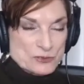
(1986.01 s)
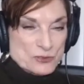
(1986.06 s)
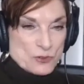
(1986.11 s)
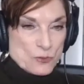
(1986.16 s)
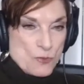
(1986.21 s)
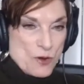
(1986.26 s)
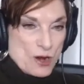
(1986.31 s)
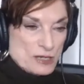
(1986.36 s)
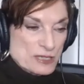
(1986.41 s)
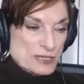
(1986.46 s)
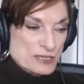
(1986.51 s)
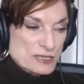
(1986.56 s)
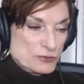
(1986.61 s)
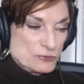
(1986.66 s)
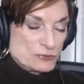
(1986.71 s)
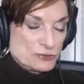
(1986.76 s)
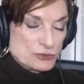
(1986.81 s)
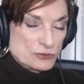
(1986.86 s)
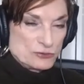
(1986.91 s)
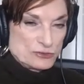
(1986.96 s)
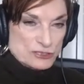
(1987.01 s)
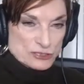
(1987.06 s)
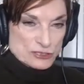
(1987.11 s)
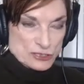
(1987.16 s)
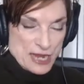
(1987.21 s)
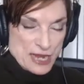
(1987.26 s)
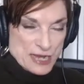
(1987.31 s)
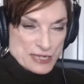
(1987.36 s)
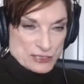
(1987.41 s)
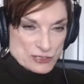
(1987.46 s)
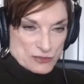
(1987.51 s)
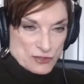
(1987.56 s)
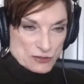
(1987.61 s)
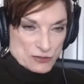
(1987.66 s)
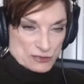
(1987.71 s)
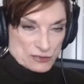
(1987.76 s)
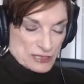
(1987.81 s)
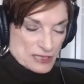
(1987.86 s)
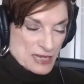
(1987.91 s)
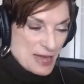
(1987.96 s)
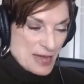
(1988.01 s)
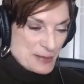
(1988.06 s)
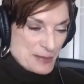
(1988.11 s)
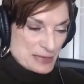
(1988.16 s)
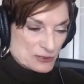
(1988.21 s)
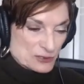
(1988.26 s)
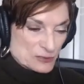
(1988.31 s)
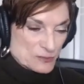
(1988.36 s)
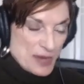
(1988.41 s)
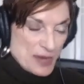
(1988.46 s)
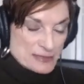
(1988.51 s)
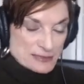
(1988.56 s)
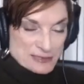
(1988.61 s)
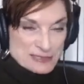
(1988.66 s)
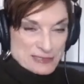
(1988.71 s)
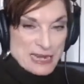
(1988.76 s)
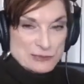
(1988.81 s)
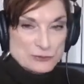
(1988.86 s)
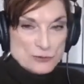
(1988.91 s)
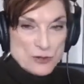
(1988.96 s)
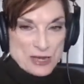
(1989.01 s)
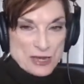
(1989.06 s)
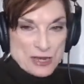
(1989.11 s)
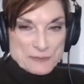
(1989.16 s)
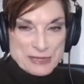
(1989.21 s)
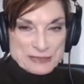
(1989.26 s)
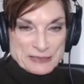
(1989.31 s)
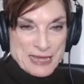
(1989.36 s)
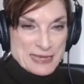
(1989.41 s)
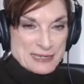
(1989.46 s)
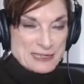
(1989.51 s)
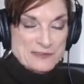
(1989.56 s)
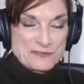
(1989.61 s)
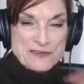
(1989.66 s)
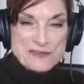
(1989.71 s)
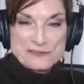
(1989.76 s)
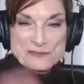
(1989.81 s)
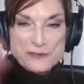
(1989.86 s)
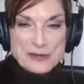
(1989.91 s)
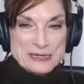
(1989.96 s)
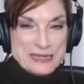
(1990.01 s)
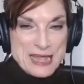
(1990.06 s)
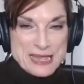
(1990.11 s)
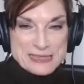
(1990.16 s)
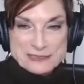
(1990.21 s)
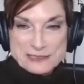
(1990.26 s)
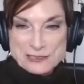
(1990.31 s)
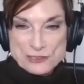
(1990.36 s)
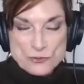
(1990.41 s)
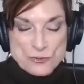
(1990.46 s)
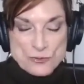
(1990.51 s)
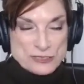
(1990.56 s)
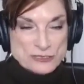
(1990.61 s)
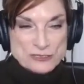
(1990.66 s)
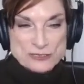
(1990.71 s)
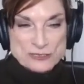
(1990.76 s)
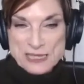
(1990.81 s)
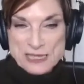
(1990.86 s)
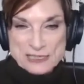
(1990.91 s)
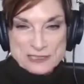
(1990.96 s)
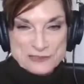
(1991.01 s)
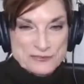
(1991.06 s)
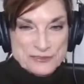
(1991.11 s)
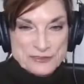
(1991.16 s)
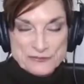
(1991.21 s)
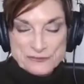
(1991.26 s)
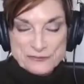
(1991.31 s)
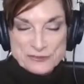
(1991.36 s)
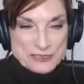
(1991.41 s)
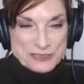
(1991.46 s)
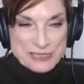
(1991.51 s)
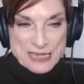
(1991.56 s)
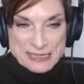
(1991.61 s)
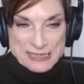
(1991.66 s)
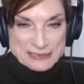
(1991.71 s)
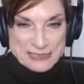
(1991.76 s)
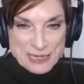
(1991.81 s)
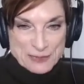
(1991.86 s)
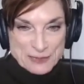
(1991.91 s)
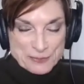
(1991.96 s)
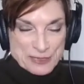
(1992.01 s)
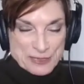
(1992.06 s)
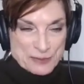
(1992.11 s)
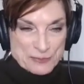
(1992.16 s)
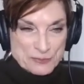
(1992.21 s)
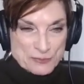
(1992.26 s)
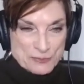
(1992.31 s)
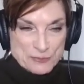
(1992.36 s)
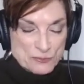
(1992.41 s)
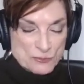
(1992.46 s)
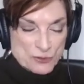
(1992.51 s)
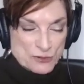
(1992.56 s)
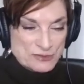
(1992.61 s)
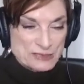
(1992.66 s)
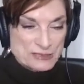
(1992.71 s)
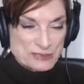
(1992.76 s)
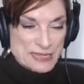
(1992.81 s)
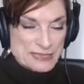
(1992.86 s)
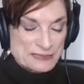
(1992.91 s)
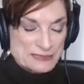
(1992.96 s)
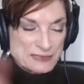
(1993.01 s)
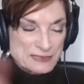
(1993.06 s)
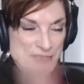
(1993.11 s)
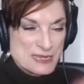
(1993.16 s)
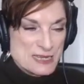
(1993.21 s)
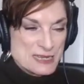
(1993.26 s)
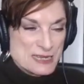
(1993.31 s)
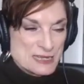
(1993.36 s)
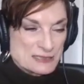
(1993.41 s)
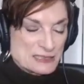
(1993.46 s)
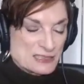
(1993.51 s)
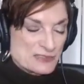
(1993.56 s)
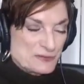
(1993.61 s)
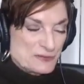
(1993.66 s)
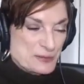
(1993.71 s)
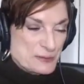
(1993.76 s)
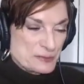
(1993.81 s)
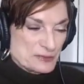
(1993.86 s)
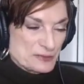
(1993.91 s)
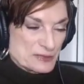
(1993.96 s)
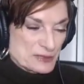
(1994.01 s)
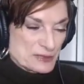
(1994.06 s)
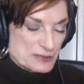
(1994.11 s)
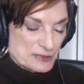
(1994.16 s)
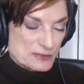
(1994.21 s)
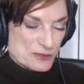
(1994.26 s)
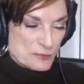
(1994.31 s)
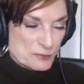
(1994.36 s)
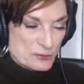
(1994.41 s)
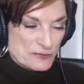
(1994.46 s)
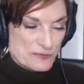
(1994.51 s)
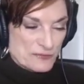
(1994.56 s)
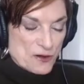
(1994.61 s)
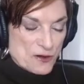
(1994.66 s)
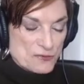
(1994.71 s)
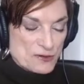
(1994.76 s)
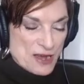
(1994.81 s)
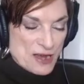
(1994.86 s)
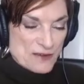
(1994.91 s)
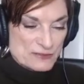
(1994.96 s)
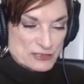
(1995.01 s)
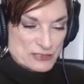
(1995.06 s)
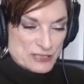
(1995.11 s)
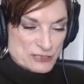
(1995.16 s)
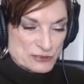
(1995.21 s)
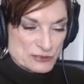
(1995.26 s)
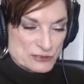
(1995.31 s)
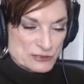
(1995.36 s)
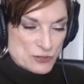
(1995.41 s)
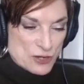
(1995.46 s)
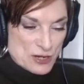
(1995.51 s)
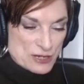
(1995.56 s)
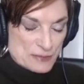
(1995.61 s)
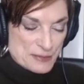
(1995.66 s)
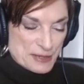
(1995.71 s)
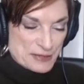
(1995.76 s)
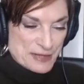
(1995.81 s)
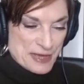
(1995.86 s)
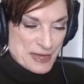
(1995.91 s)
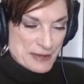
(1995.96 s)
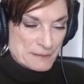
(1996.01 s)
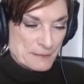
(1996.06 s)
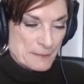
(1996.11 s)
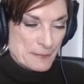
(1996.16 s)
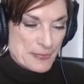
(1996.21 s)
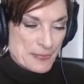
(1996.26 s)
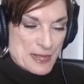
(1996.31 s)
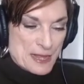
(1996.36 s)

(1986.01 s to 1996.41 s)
So what can you do to to combat those biases? And I talk about that. And if everybody has any questions, they can feel free to contact me. I'm more than glad to give people a brief phone conversation and talk about that.